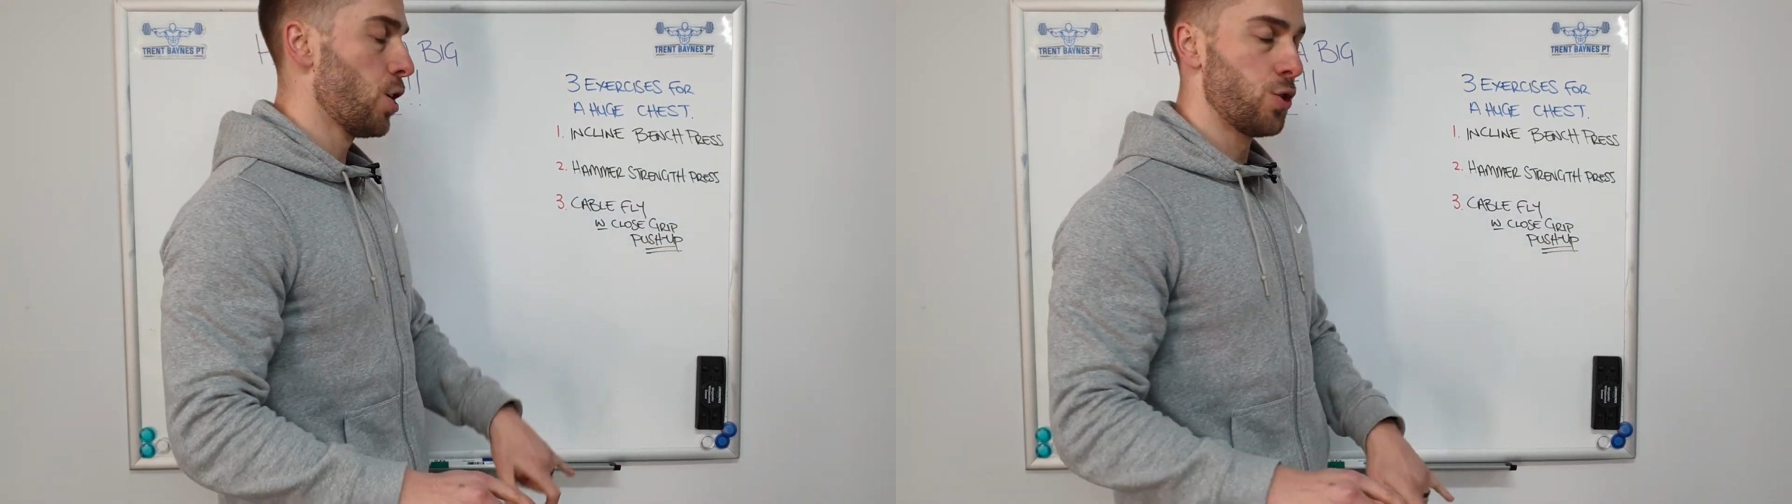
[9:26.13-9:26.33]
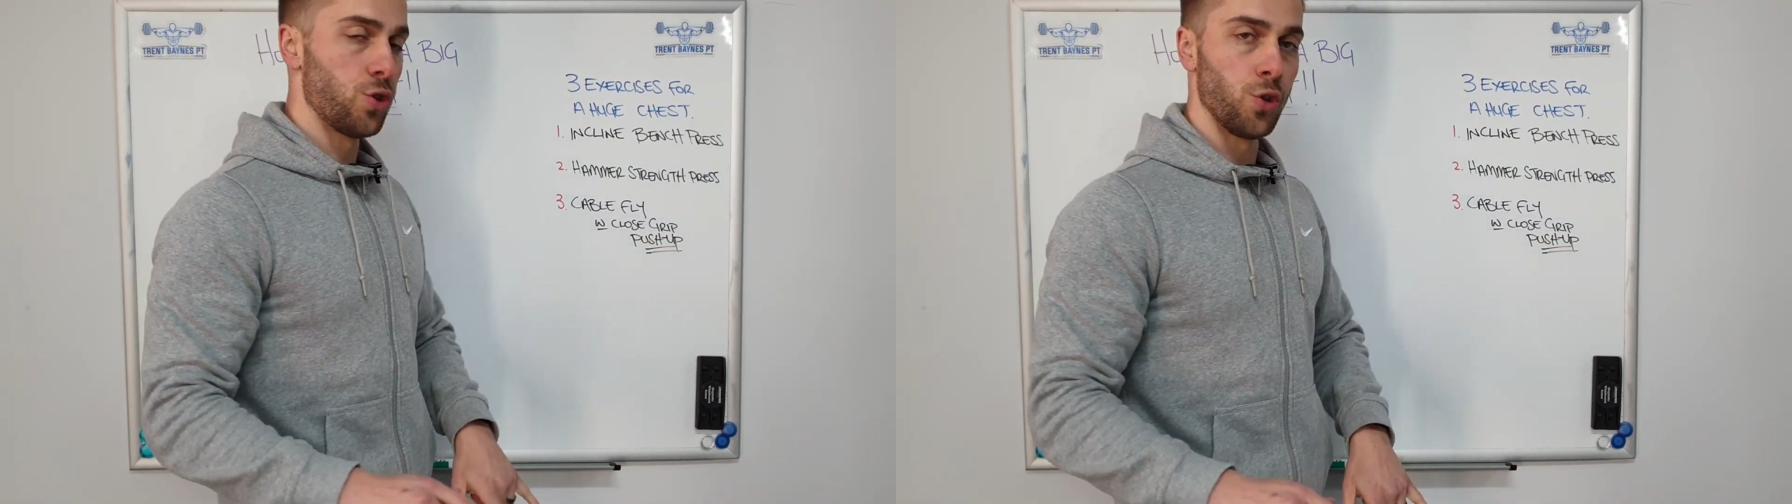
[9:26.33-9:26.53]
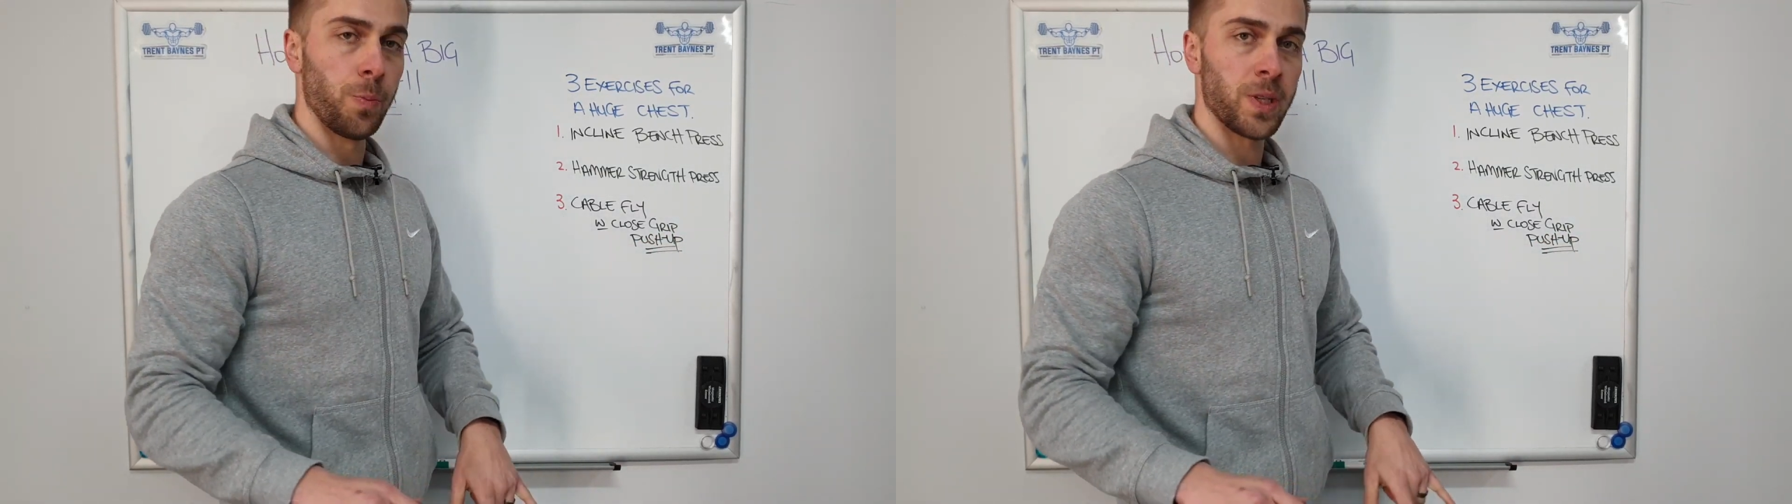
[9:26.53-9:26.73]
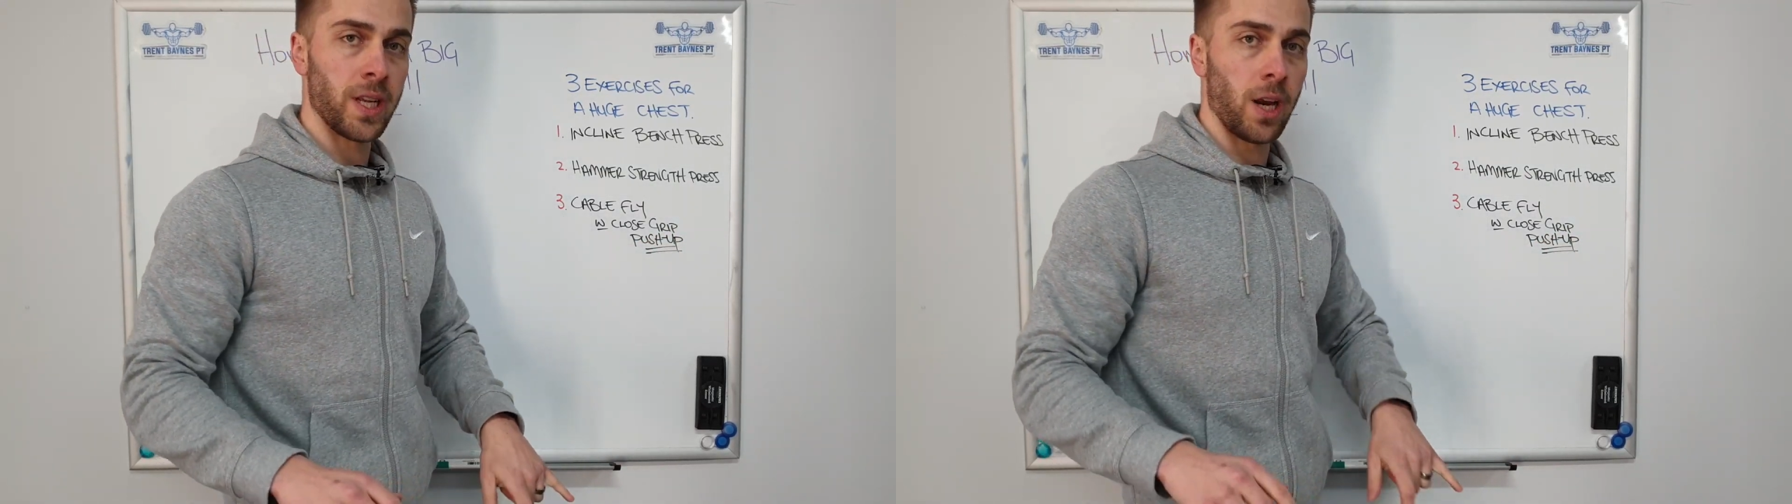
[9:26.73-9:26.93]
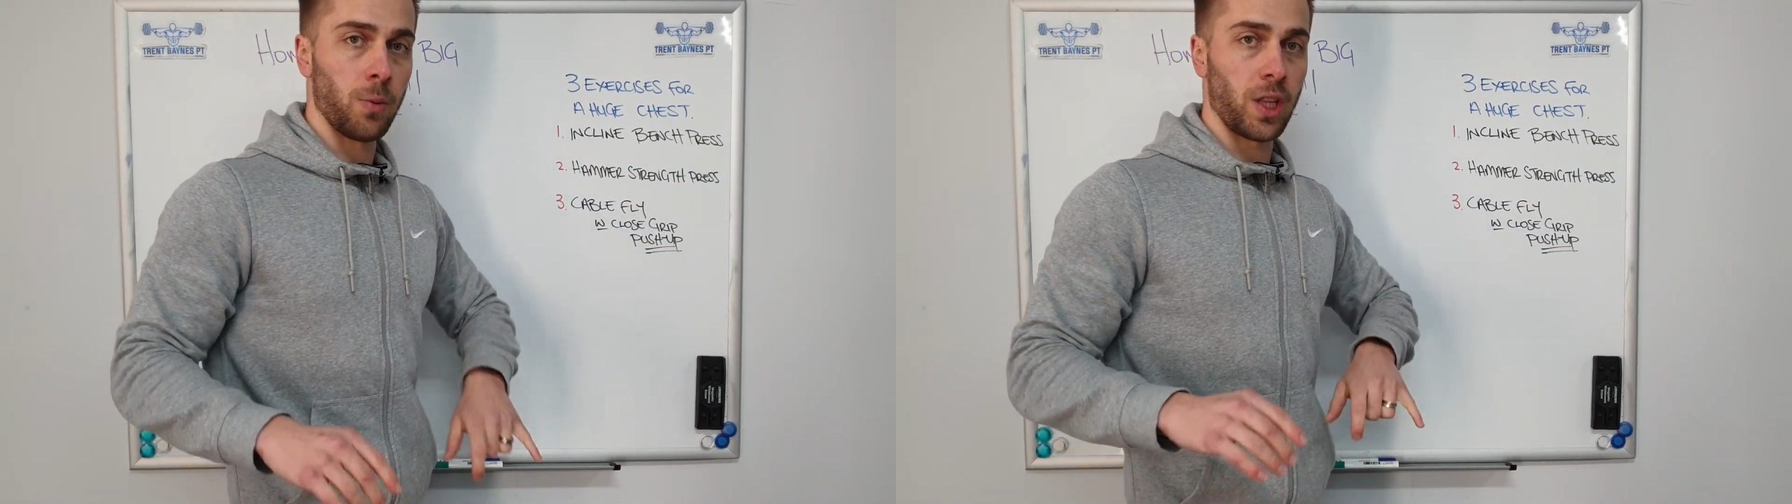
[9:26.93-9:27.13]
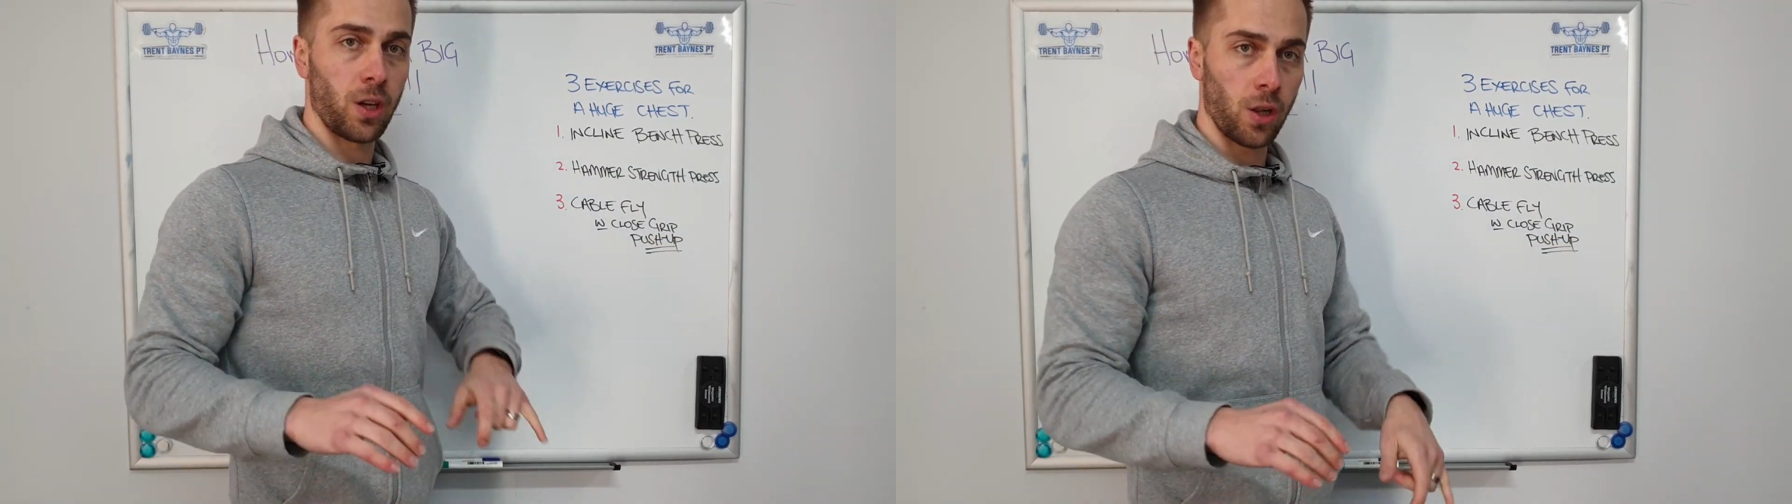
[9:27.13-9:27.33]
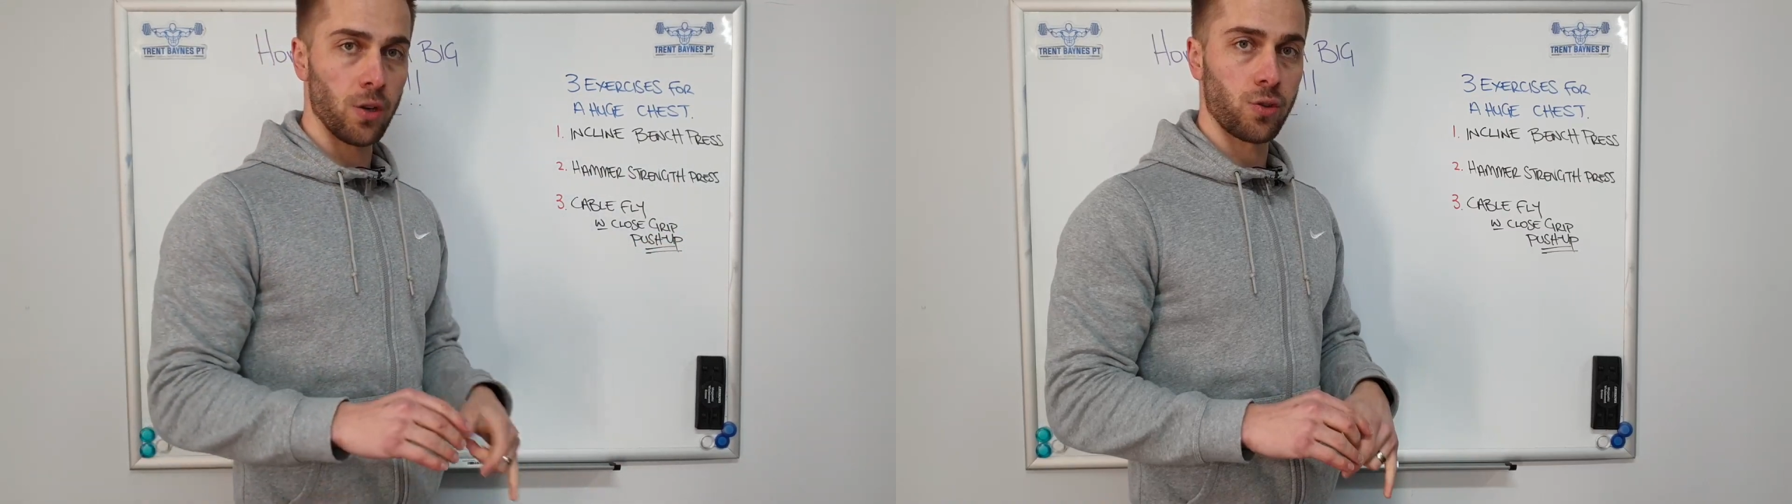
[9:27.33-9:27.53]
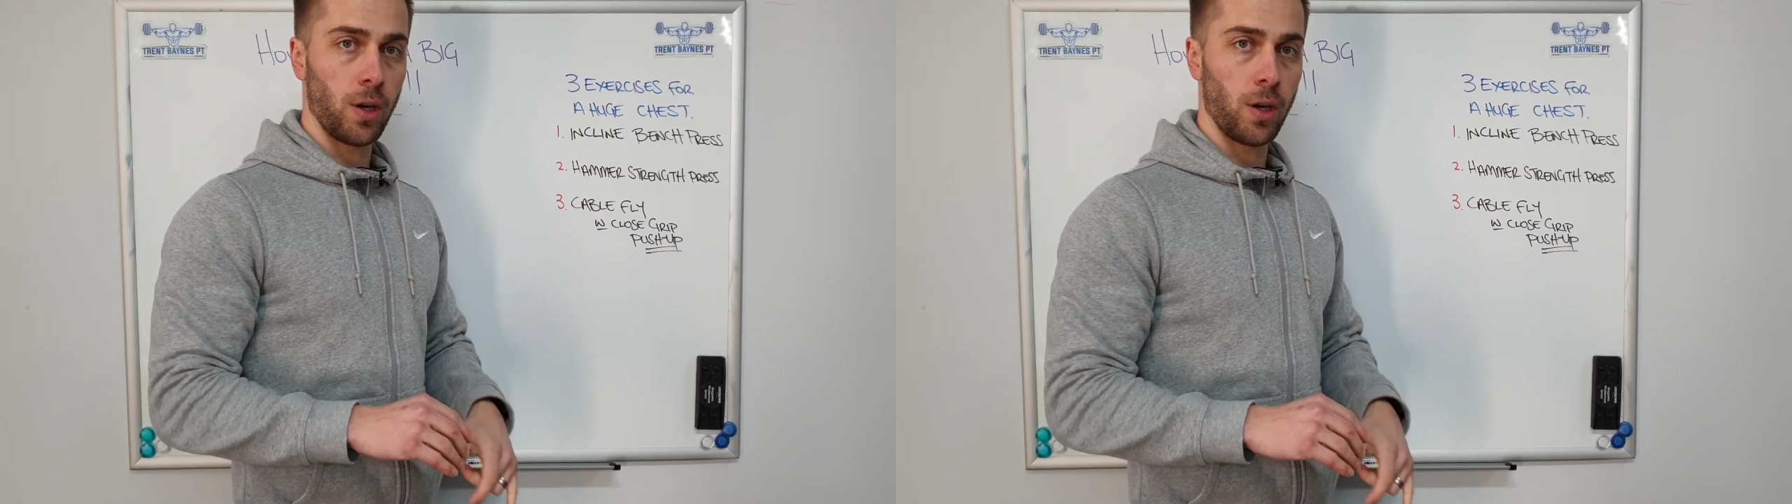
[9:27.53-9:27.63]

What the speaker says: supersetted with a close